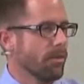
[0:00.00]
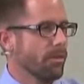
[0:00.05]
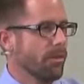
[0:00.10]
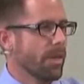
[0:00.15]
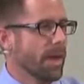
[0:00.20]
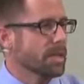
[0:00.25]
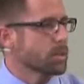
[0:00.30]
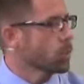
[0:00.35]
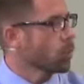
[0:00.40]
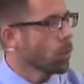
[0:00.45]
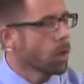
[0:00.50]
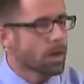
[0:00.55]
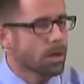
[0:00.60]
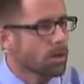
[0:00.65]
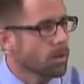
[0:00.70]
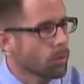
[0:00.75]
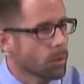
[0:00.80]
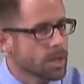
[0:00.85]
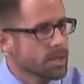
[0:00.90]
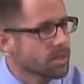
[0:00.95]
That's one of
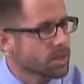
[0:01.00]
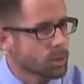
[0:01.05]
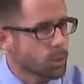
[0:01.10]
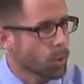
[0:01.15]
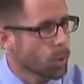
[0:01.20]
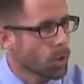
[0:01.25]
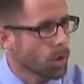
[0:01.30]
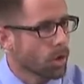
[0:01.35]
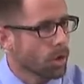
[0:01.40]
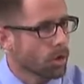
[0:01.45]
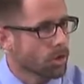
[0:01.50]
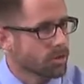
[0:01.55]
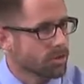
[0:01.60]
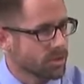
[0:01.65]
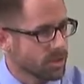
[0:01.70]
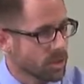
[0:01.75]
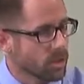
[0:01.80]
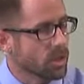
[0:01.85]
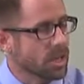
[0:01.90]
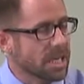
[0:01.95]
the reasons we're
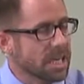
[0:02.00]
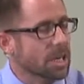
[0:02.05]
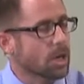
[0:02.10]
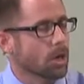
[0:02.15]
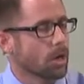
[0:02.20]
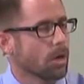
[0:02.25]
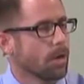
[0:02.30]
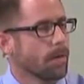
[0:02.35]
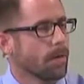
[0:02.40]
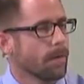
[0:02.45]
still here.